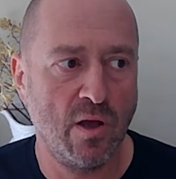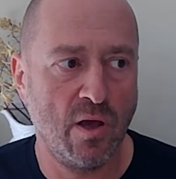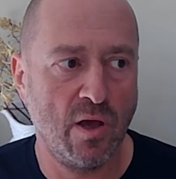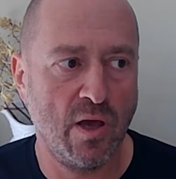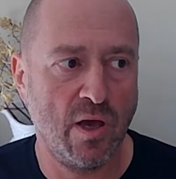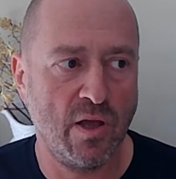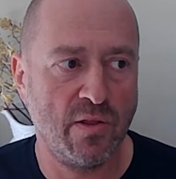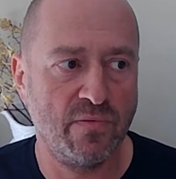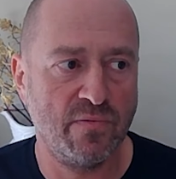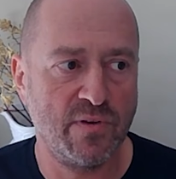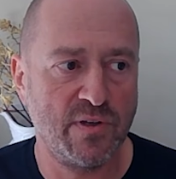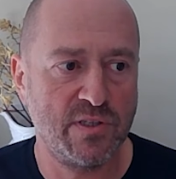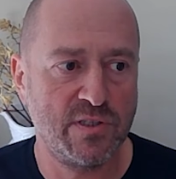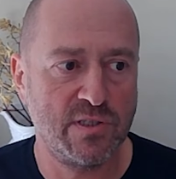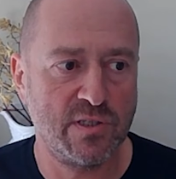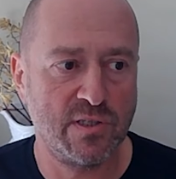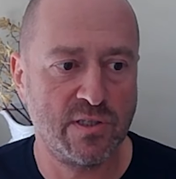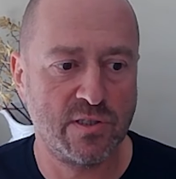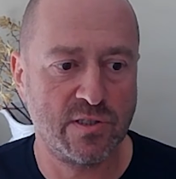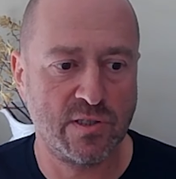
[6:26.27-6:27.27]
And this
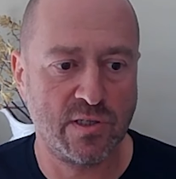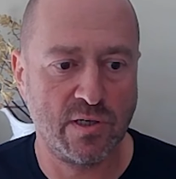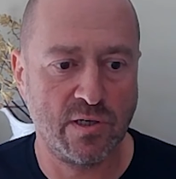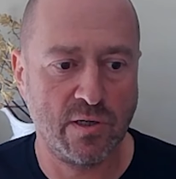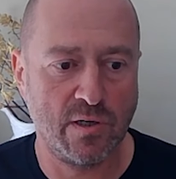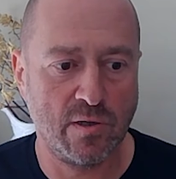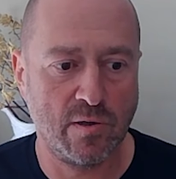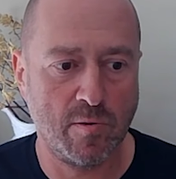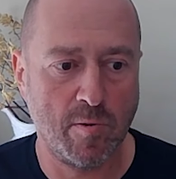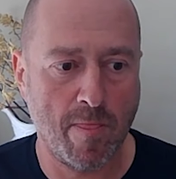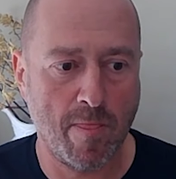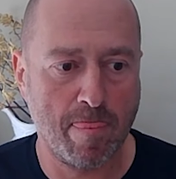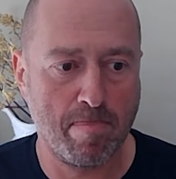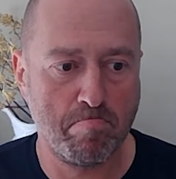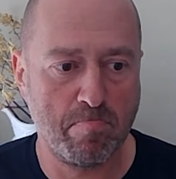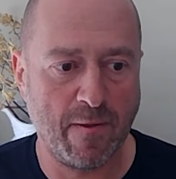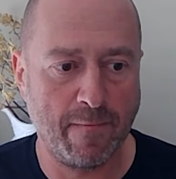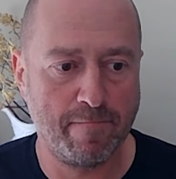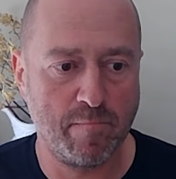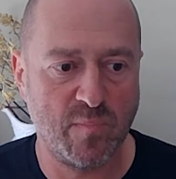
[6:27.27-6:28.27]
is a
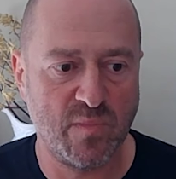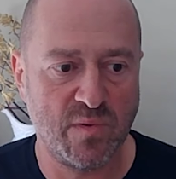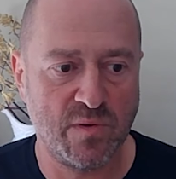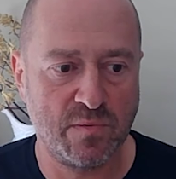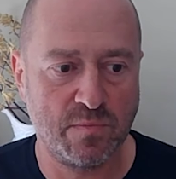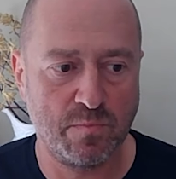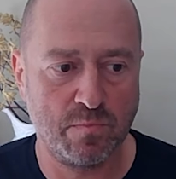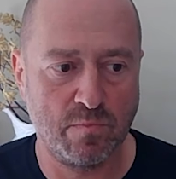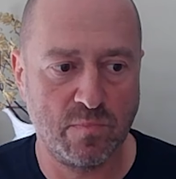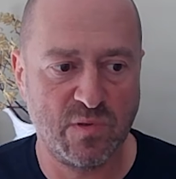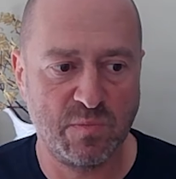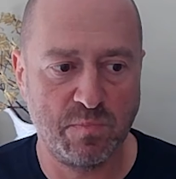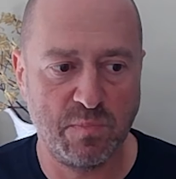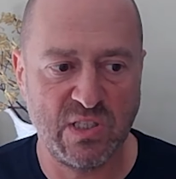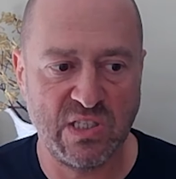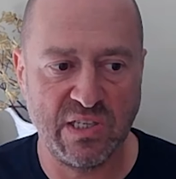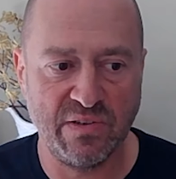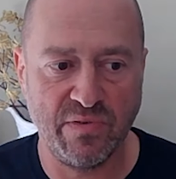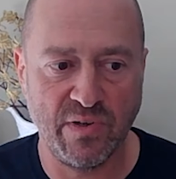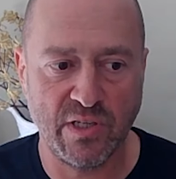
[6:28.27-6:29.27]

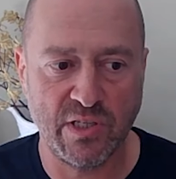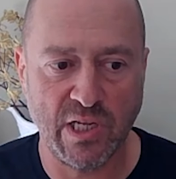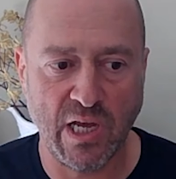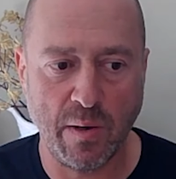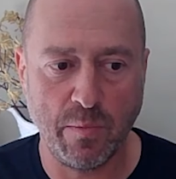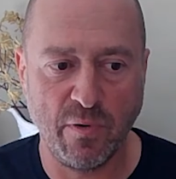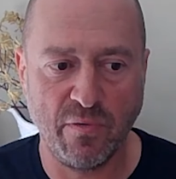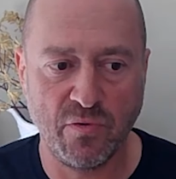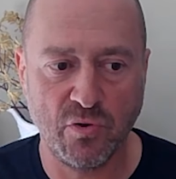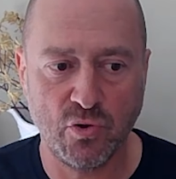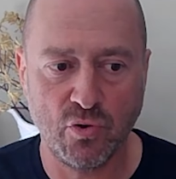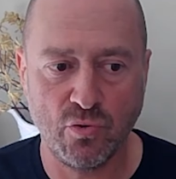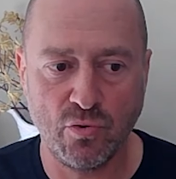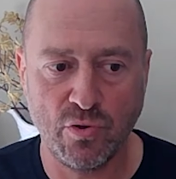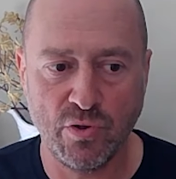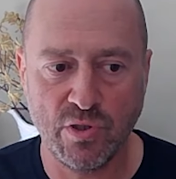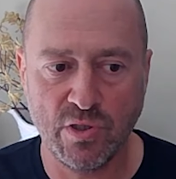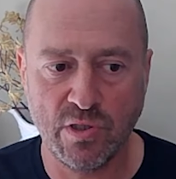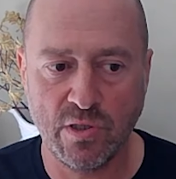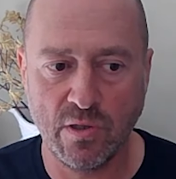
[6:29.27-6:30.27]
specific type of the
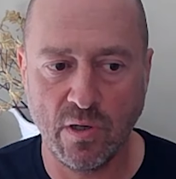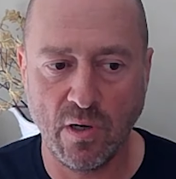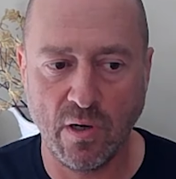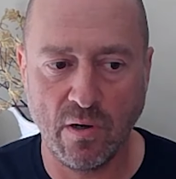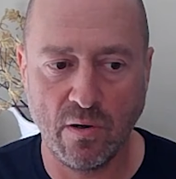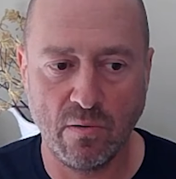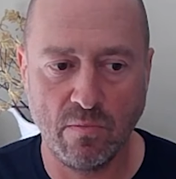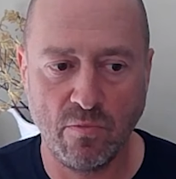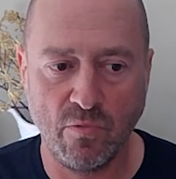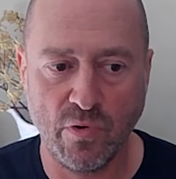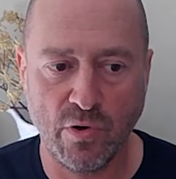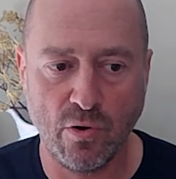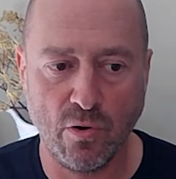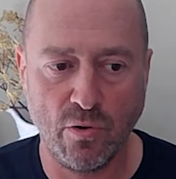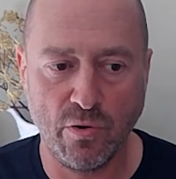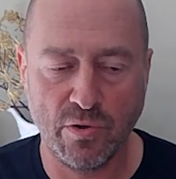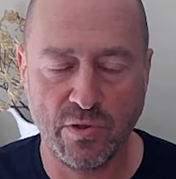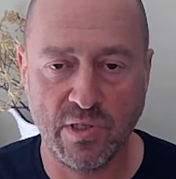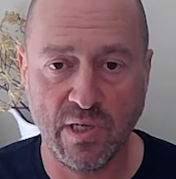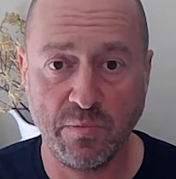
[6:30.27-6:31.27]
source. We call
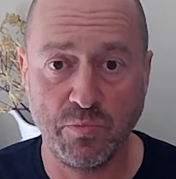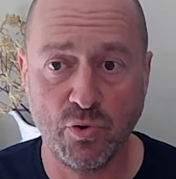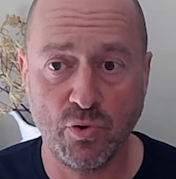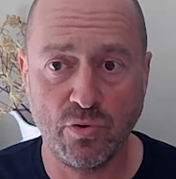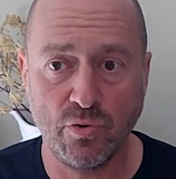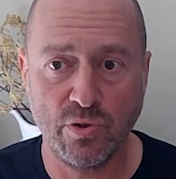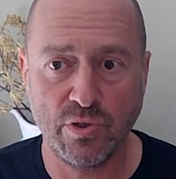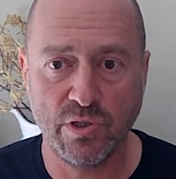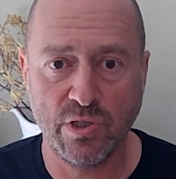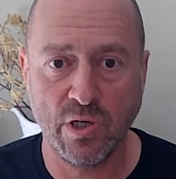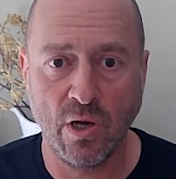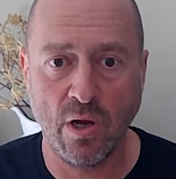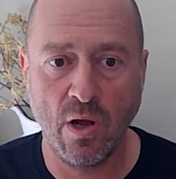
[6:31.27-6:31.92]
it subsource.